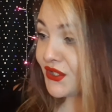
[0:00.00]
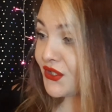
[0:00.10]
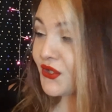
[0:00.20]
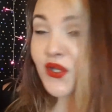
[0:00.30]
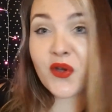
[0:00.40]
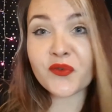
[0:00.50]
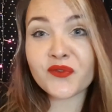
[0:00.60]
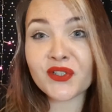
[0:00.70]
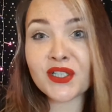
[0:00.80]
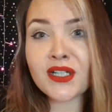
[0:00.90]
took
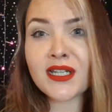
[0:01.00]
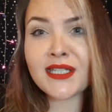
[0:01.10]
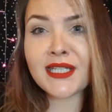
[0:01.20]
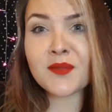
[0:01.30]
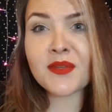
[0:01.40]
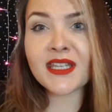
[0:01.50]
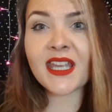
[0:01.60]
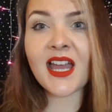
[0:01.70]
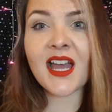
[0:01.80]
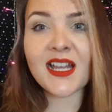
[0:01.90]
over Leap
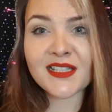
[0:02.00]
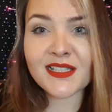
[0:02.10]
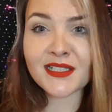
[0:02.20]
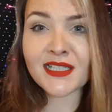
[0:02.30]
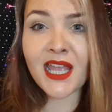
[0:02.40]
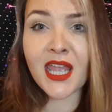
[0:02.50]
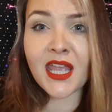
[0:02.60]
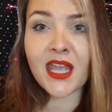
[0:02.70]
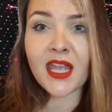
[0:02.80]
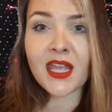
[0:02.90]
Castle.
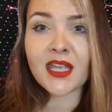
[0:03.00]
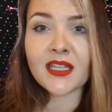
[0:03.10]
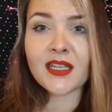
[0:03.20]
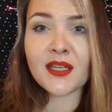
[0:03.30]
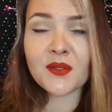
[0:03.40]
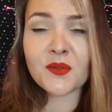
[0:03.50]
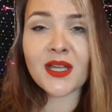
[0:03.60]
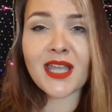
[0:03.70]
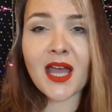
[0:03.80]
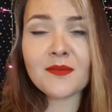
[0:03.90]
Now,
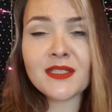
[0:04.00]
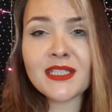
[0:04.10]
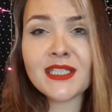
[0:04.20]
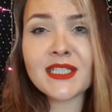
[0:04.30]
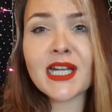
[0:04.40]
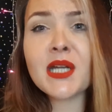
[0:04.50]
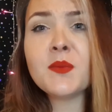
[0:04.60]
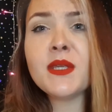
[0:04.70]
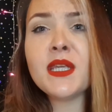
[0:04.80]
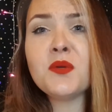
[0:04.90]
Captain
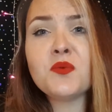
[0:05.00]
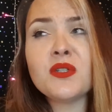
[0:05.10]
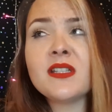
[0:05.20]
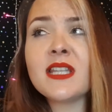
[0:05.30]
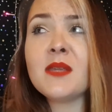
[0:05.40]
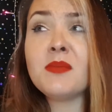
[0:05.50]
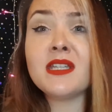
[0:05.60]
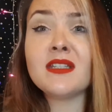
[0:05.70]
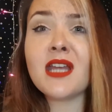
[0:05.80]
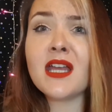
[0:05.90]
Darby was a
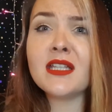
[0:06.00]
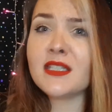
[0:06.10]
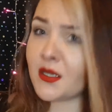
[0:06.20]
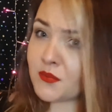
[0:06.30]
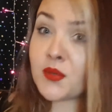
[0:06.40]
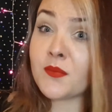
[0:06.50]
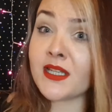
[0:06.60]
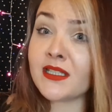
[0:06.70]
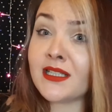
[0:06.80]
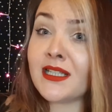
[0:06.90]
bit
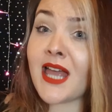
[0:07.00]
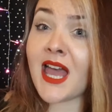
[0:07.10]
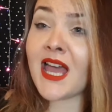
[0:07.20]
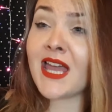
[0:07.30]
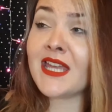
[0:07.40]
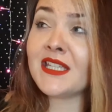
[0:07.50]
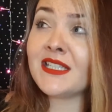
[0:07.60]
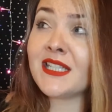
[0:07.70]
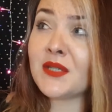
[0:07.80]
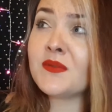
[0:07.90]
temperamental,
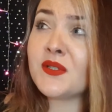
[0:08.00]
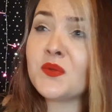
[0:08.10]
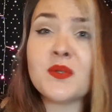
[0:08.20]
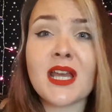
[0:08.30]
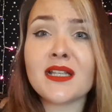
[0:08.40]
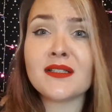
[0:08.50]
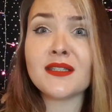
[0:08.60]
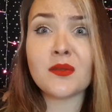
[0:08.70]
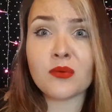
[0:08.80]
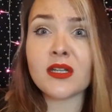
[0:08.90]
and he was known as
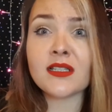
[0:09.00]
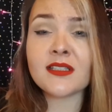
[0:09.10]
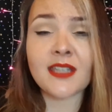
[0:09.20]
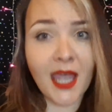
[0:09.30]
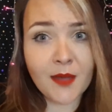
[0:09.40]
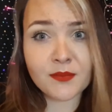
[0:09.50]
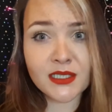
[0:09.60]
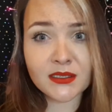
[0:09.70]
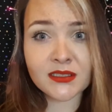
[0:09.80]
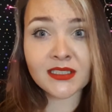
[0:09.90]
the Wild
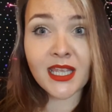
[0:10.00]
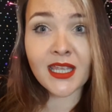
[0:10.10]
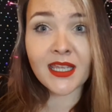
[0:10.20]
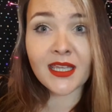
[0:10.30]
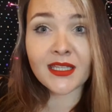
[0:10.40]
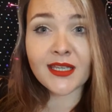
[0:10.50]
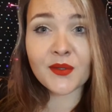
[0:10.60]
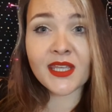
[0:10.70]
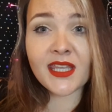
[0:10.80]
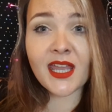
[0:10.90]
Captain. Now,
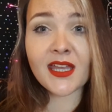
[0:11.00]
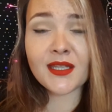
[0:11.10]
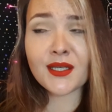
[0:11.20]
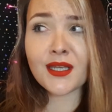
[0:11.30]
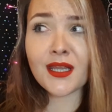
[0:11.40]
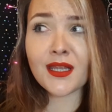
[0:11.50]
he had